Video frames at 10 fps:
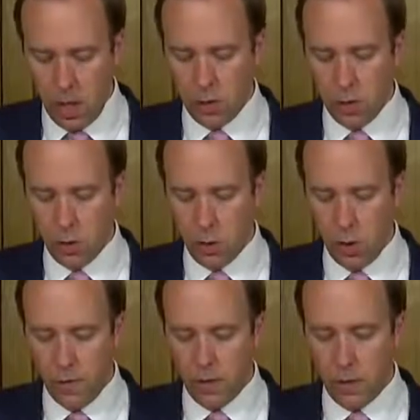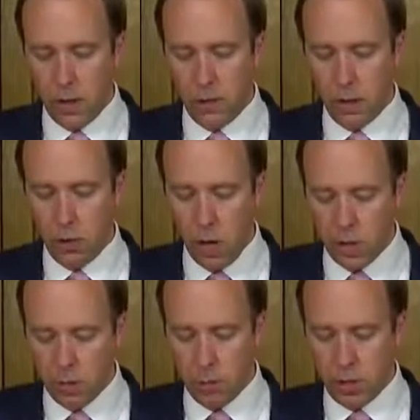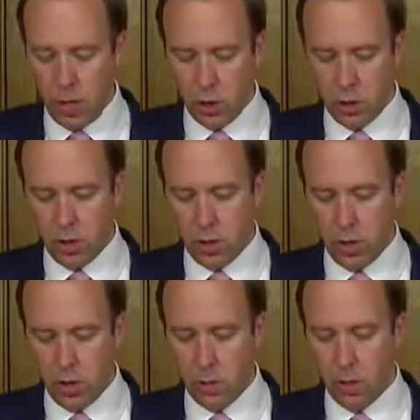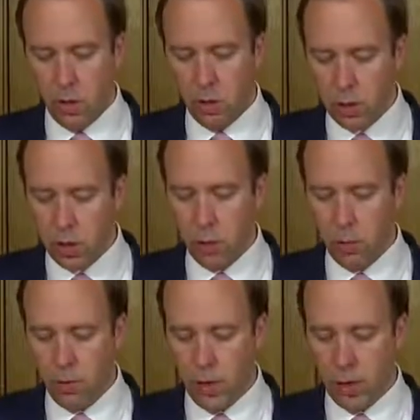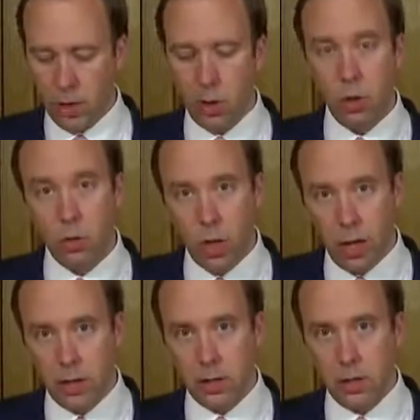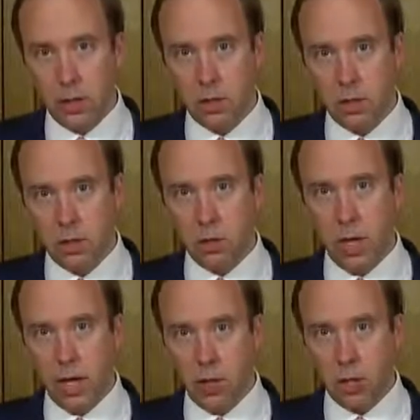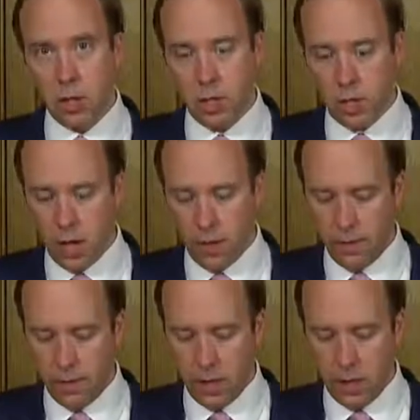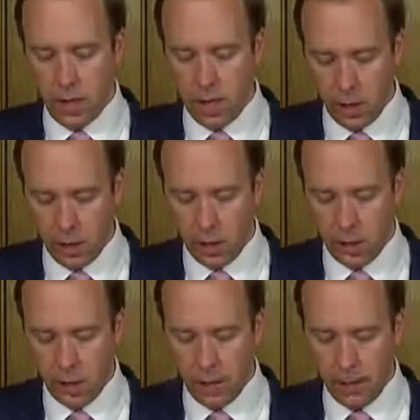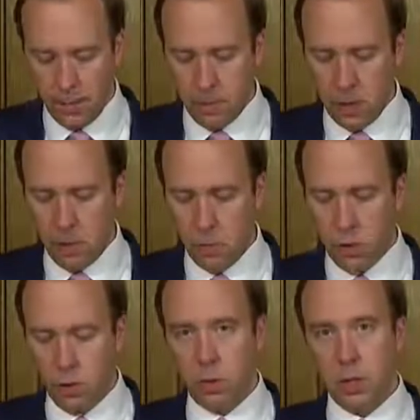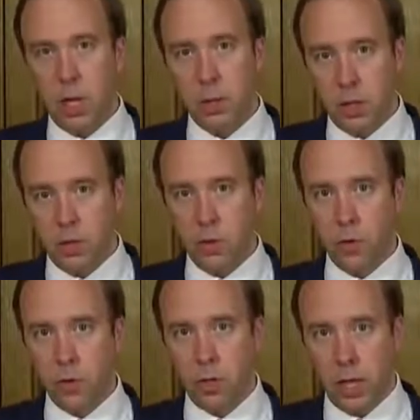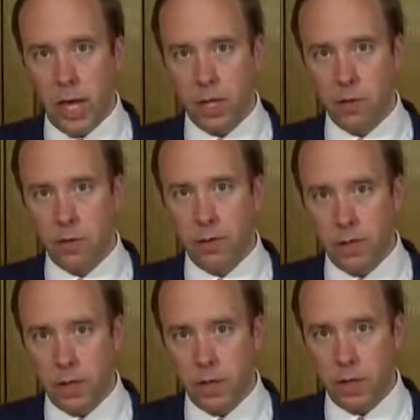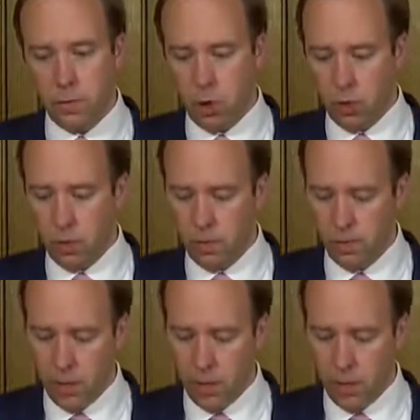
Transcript: And so to offer even greater protection, we're also providing new guidance for NHS staff in England, which will come into force again on the 15th of June.